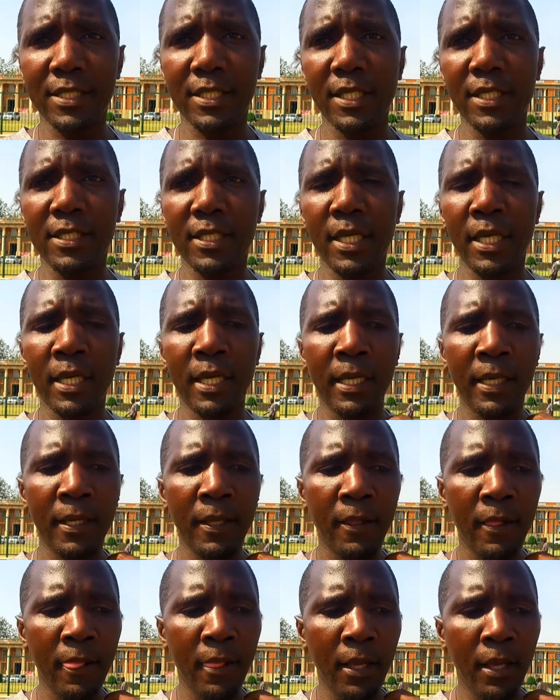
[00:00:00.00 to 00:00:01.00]
These
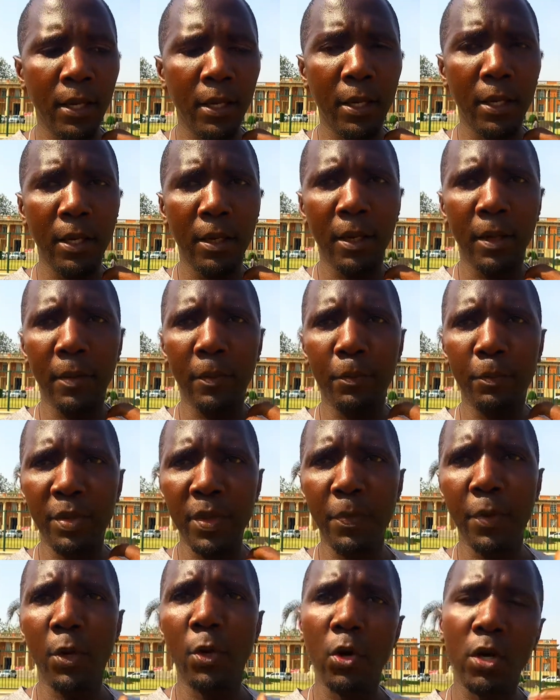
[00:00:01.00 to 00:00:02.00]
are
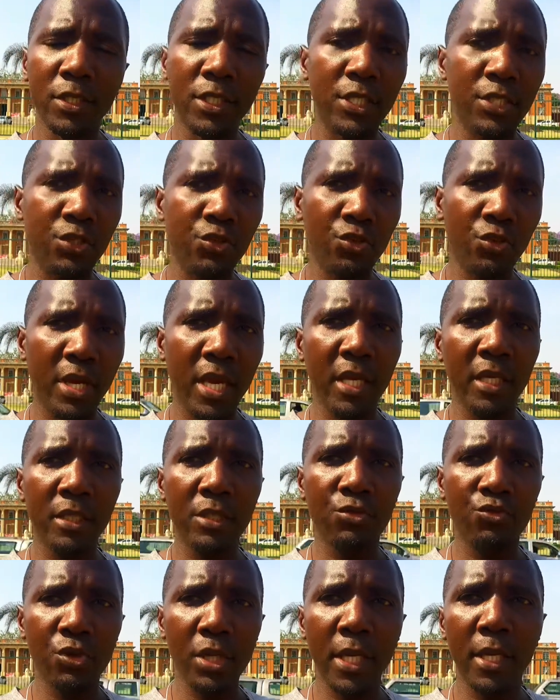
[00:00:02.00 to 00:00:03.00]
people not
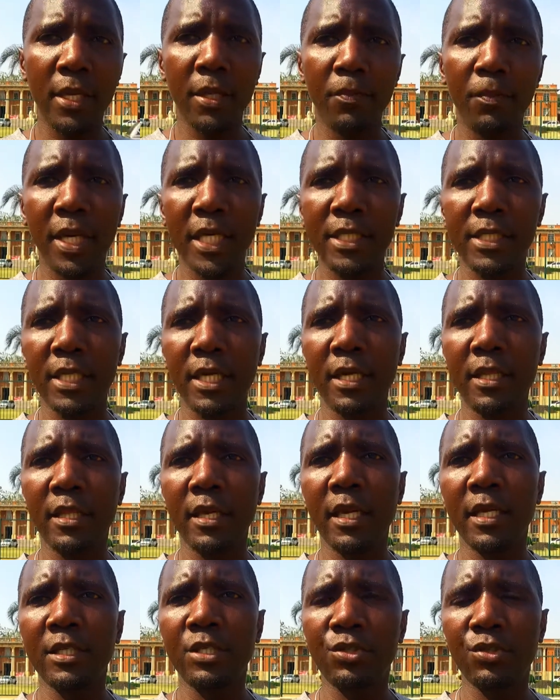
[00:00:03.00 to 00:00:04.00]
trained really, but
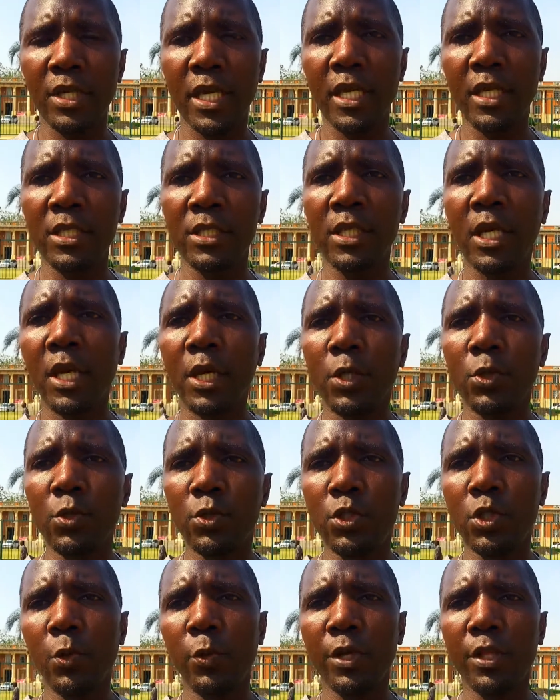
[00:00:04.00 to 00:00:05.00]
they are trained to
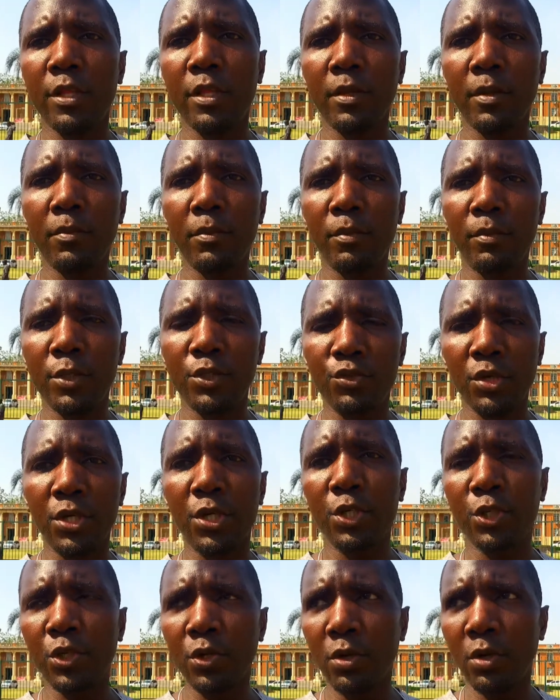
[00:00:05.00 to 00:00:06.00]
deal with
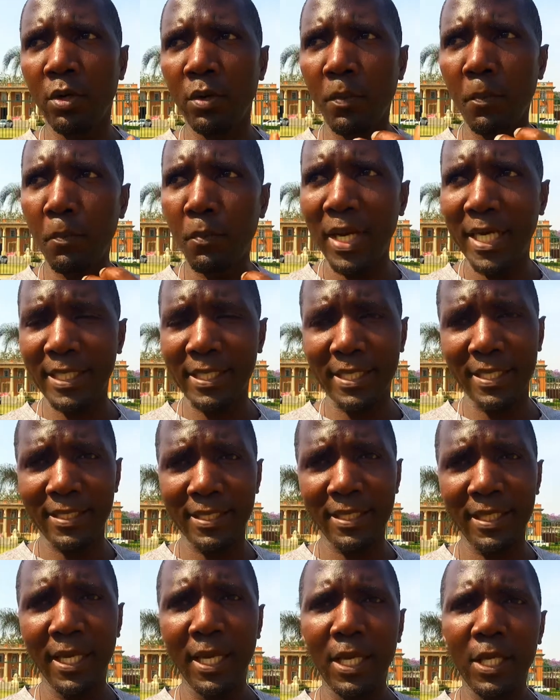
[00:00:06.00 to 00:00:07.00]
traditional
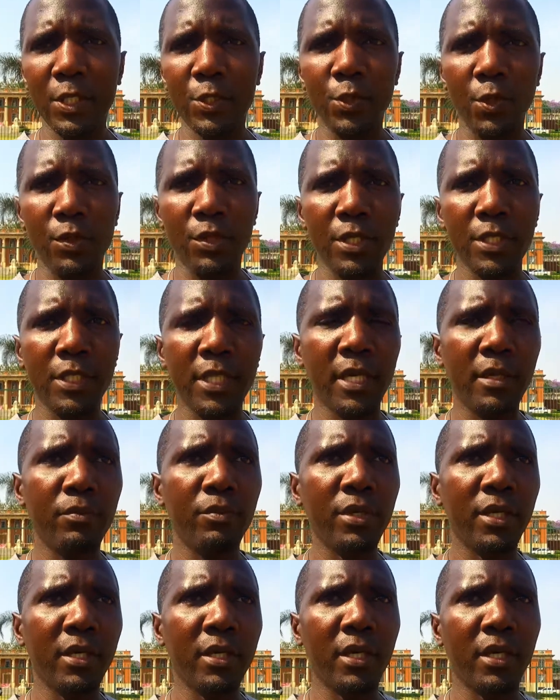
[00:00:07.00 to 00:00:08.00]
matters. So this can
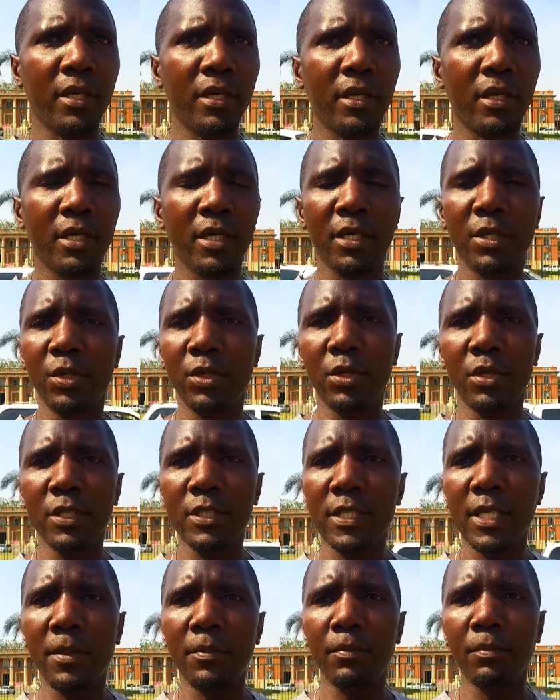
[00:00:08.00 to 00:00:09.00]
be
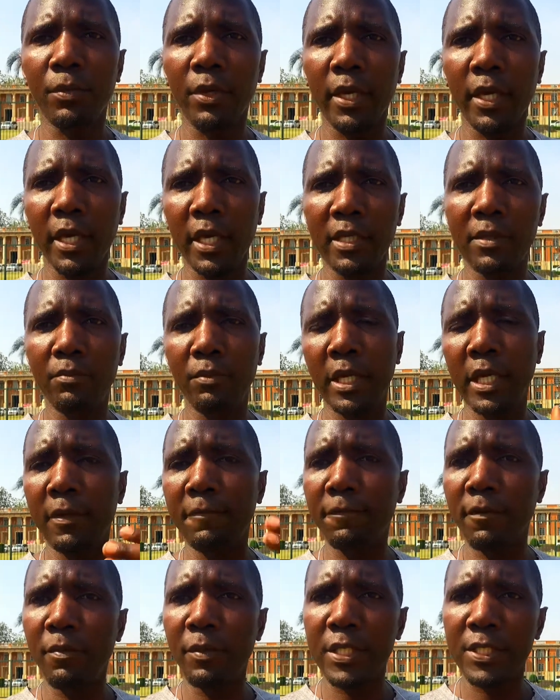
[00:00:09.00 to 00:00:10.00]
some headman
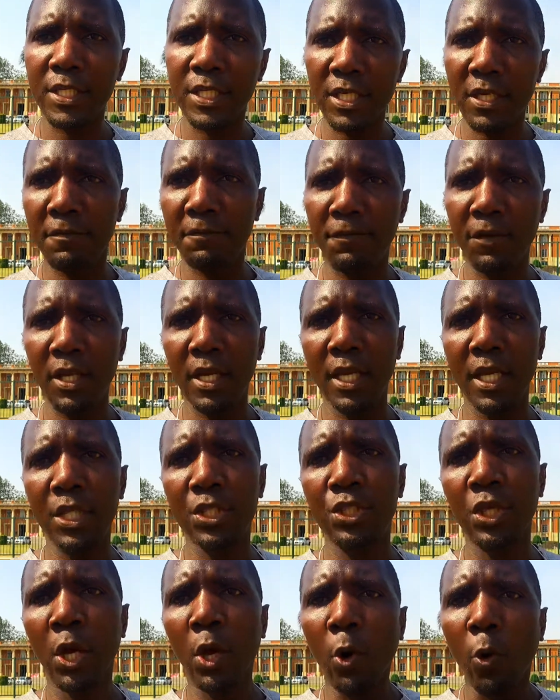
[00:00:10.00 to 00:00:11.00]
from a certain
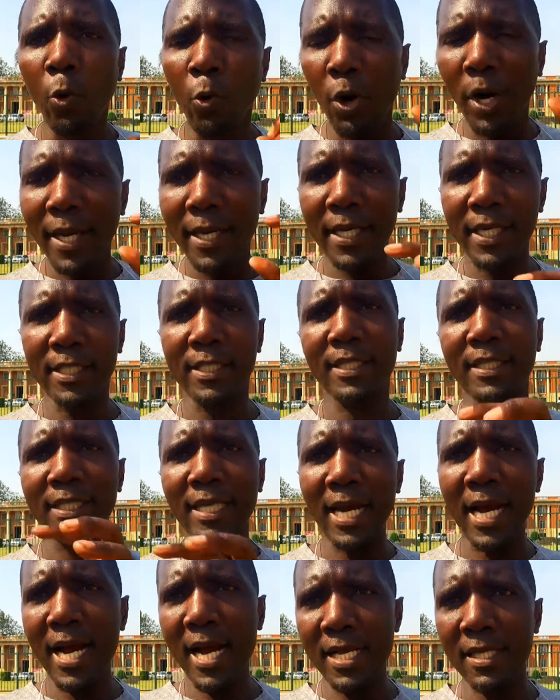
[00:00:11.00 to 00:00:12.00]
village who
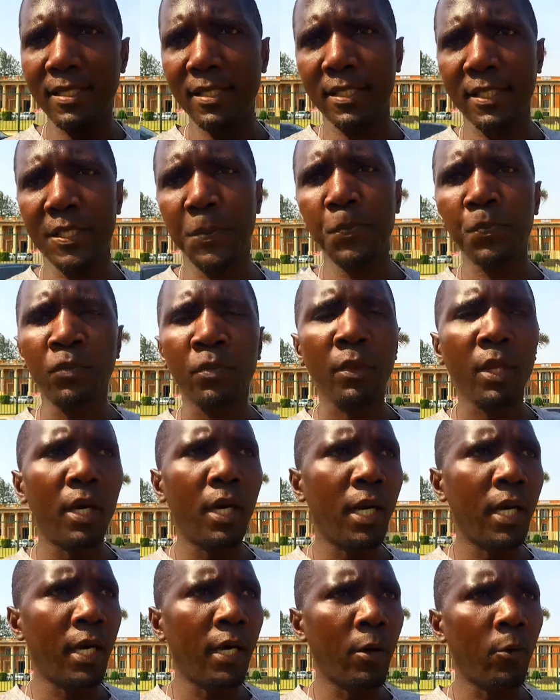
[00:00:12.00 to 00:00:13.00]
understands
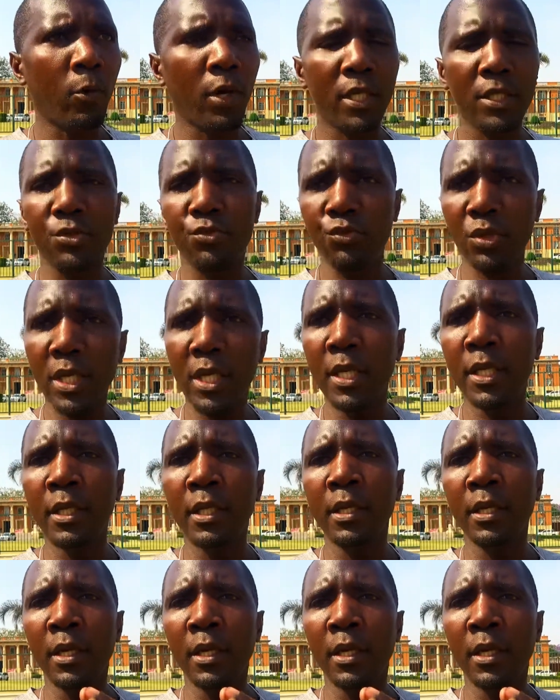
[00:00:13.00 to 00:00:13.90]
what really